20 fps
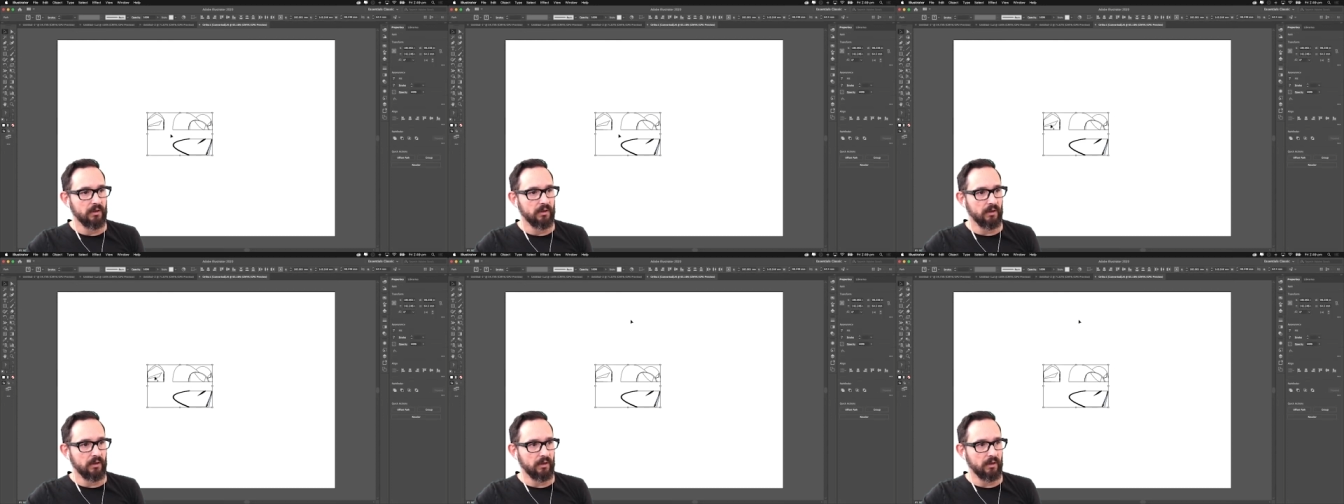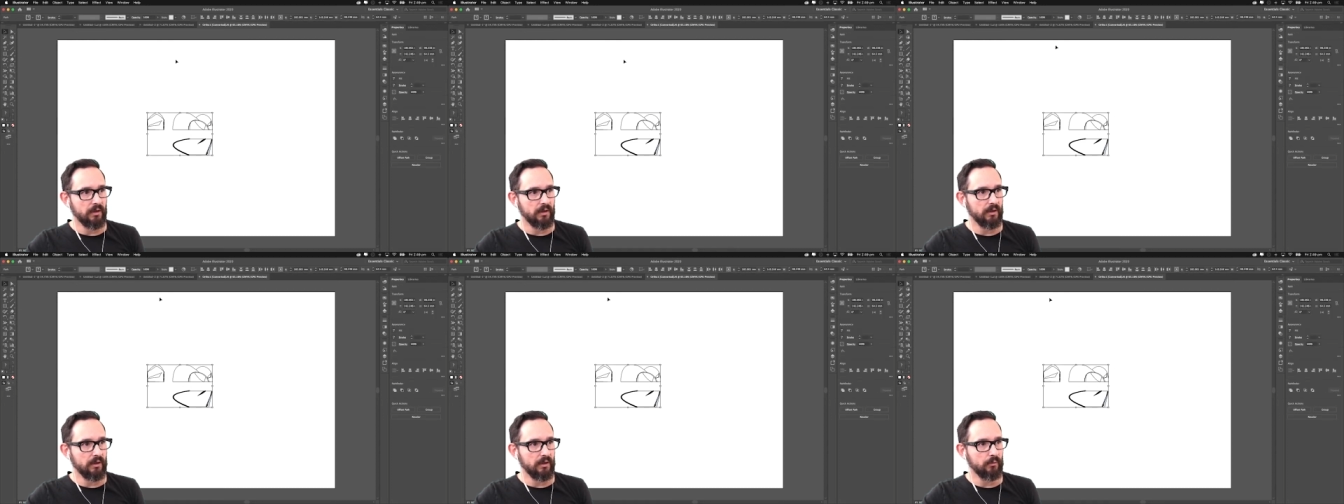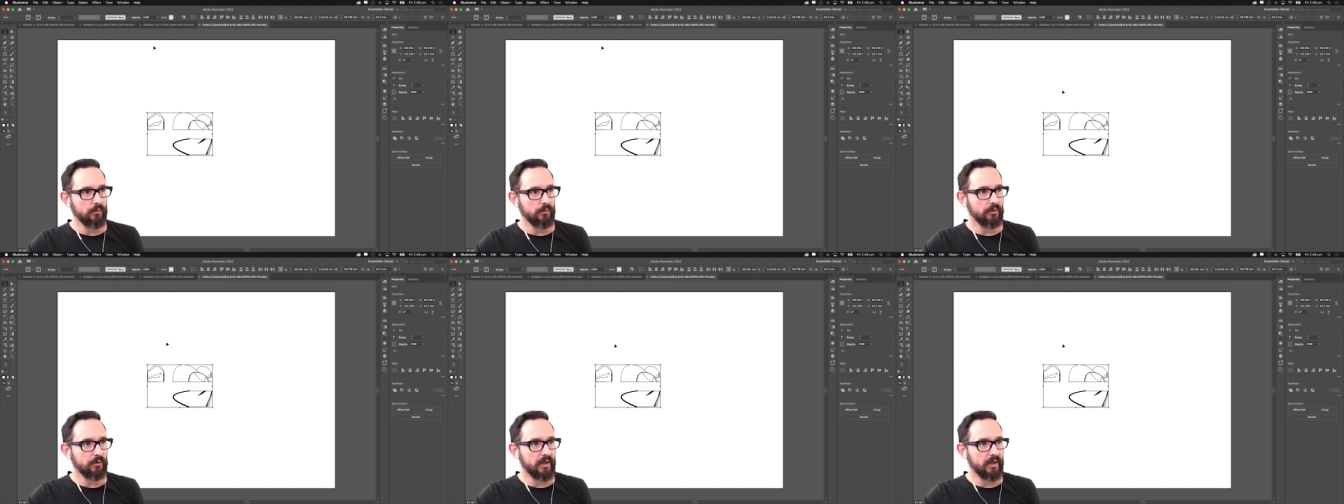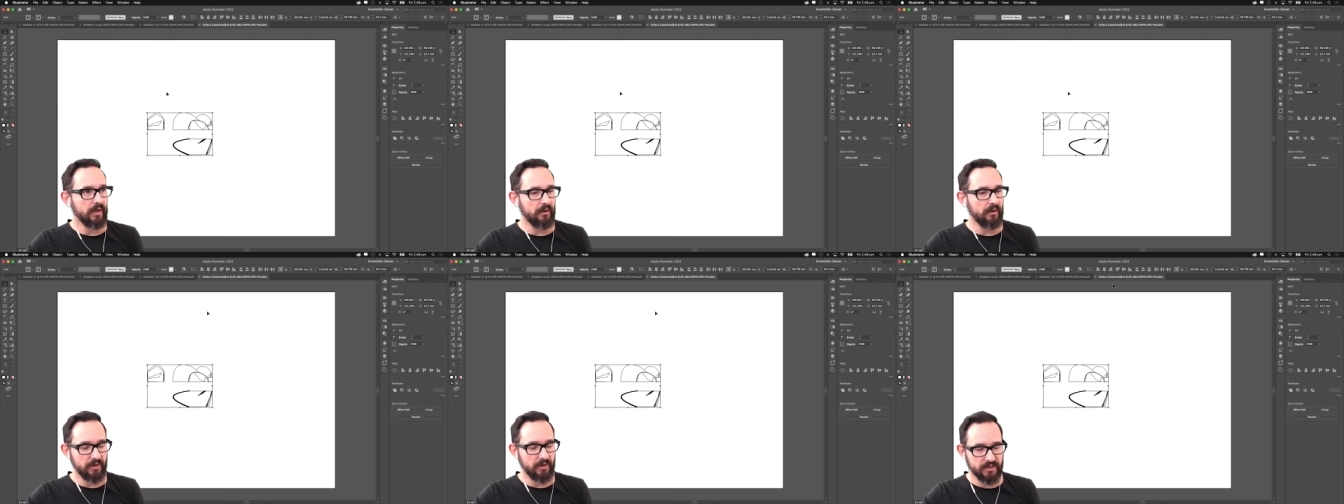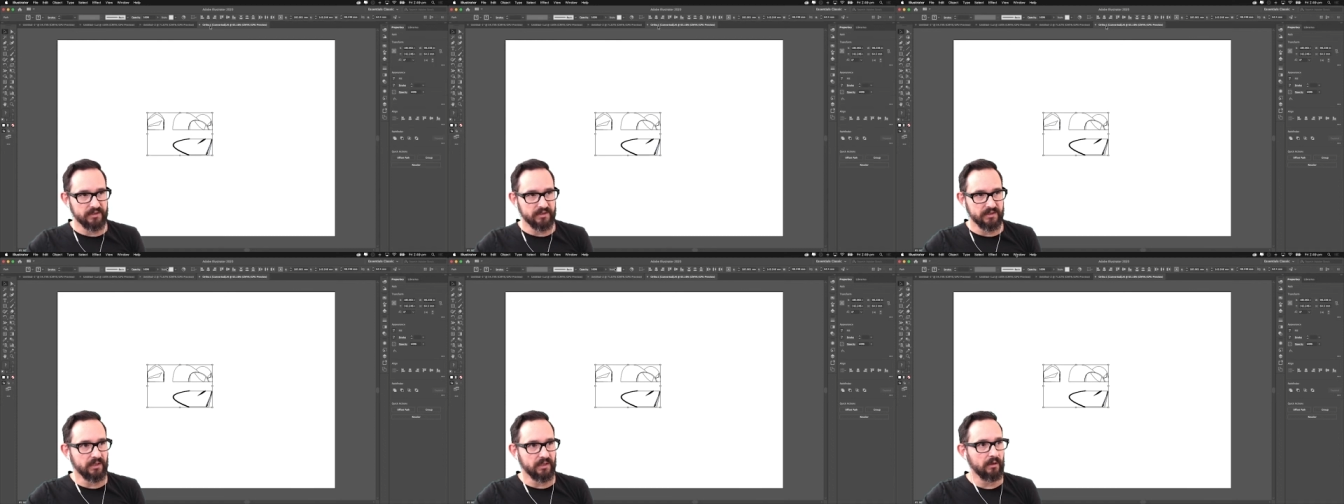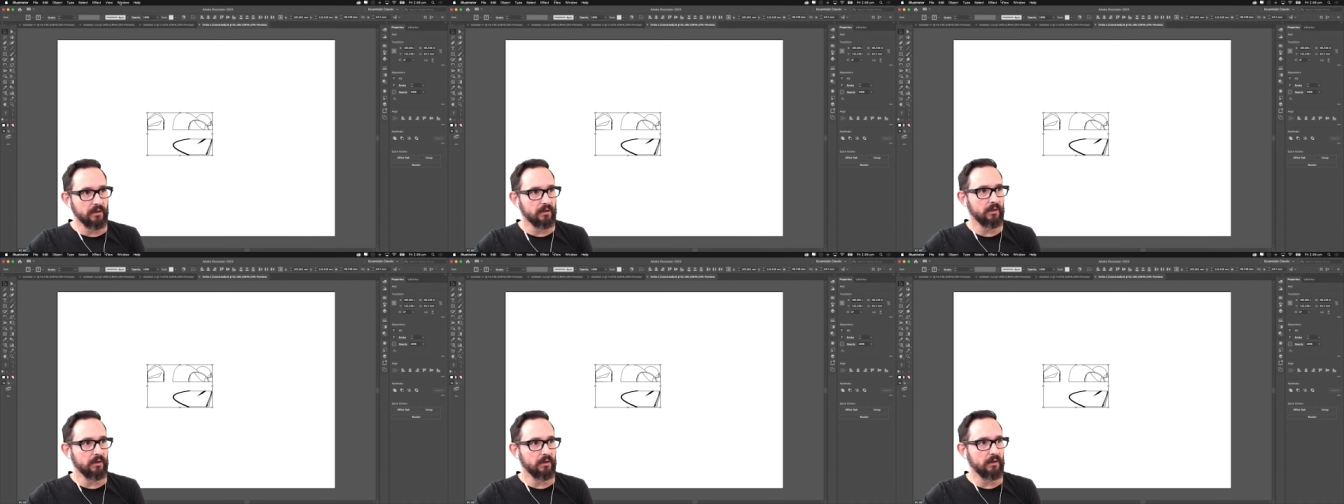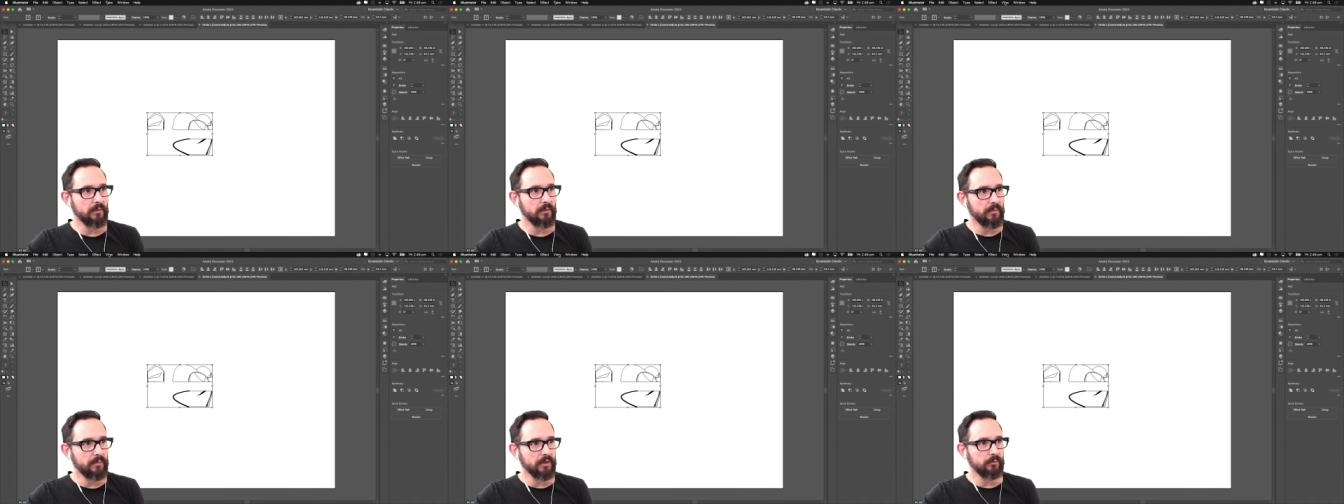we don't have anything,
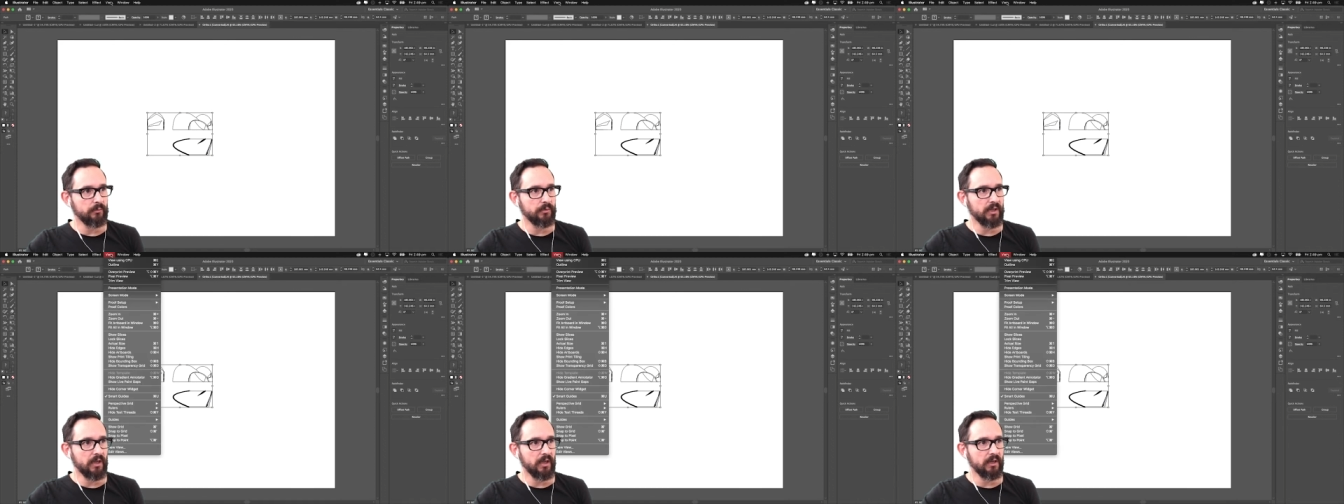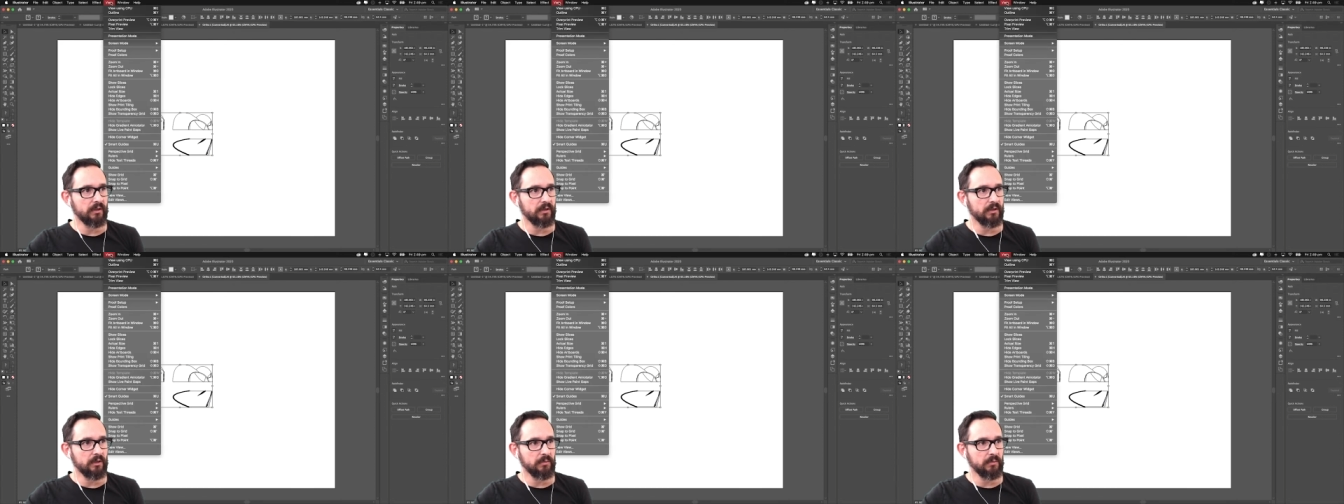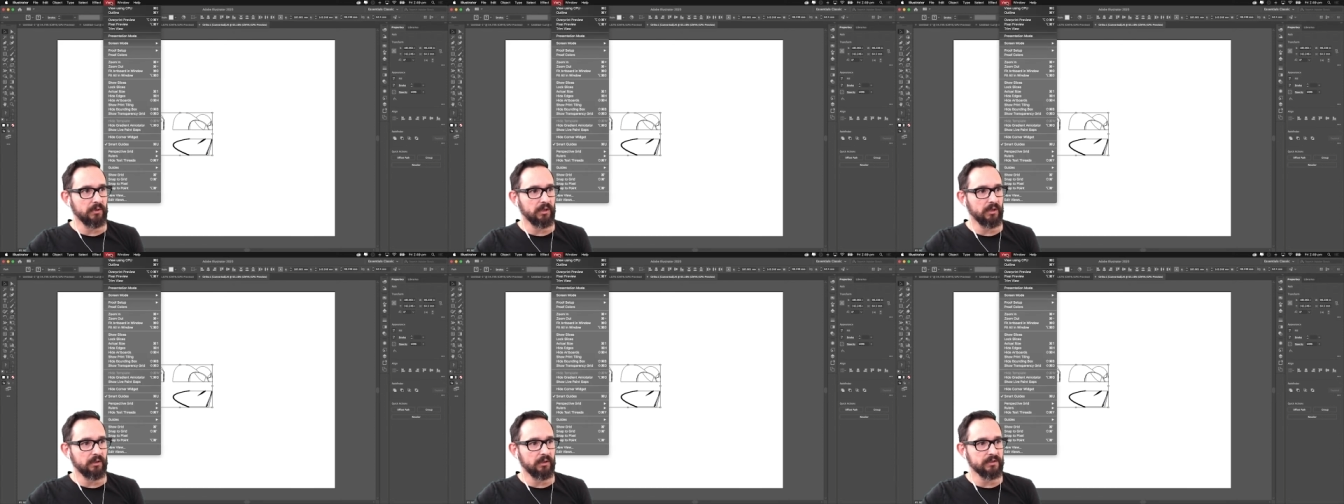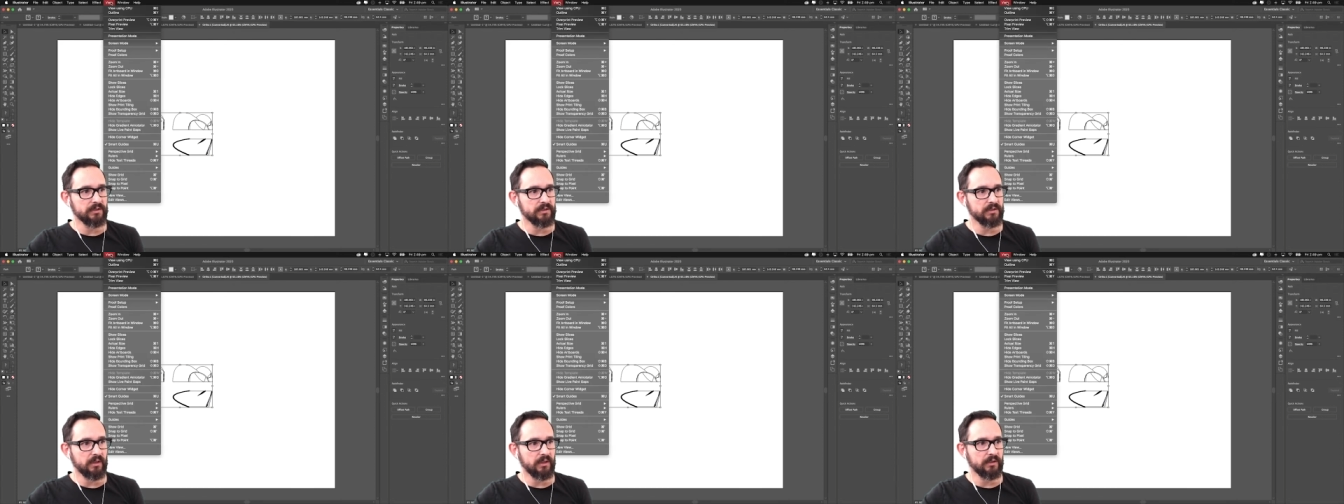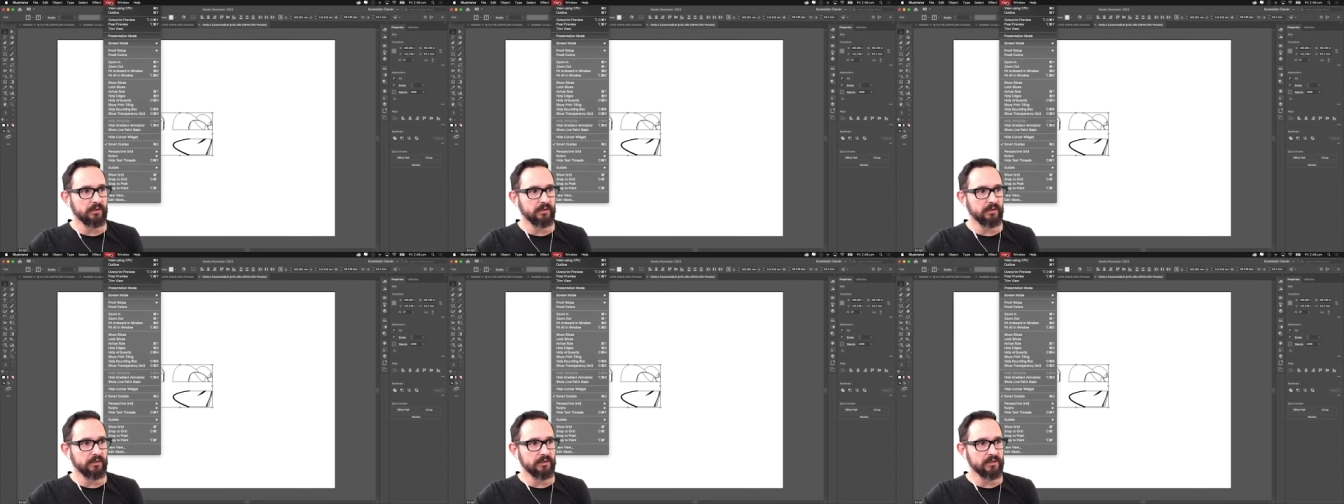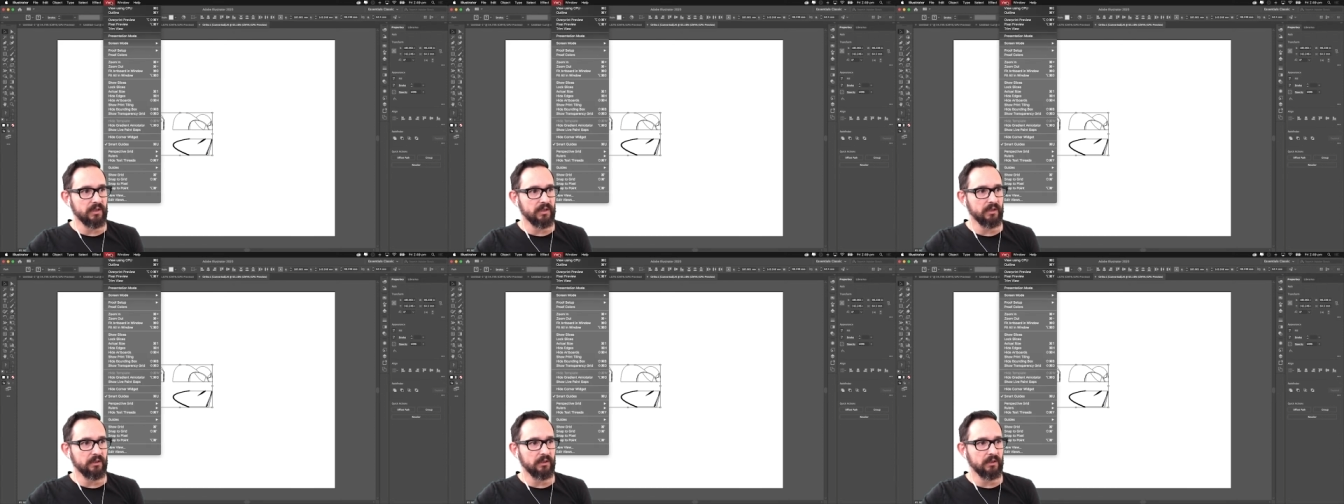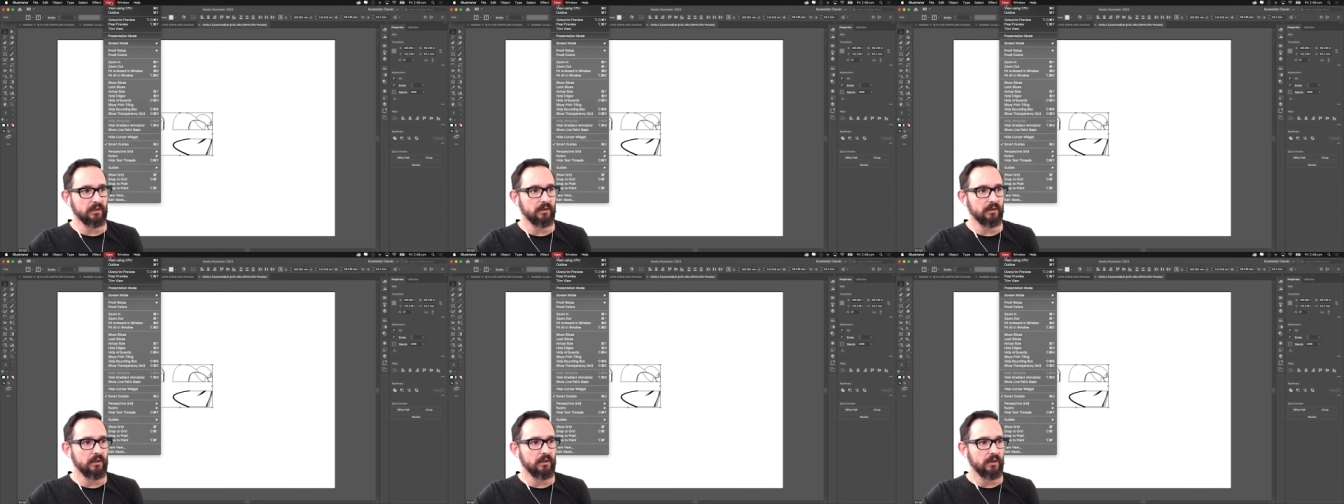but we can immediately start
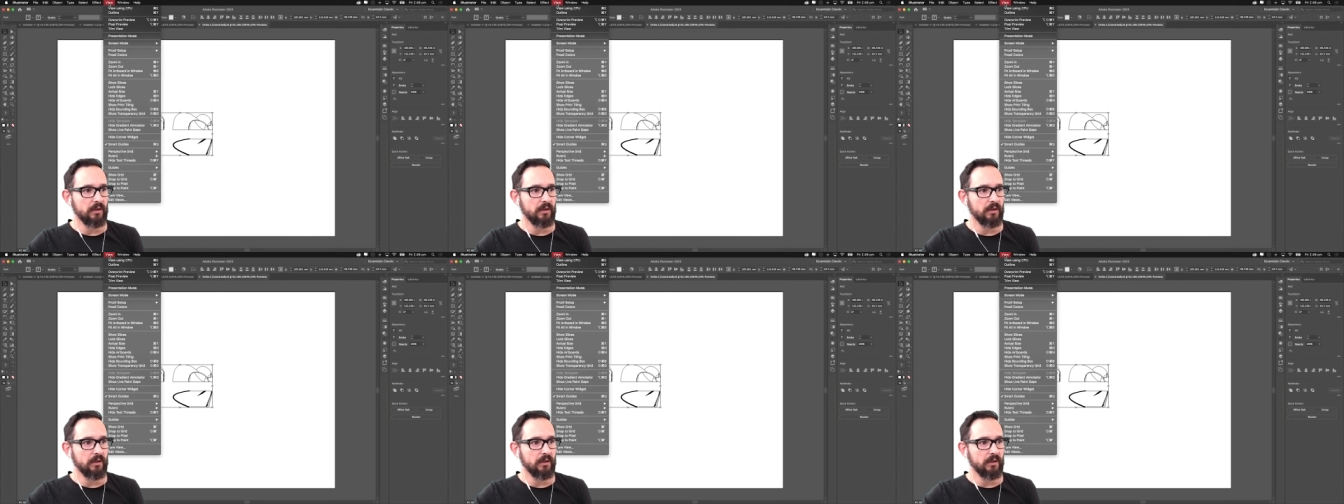understanding,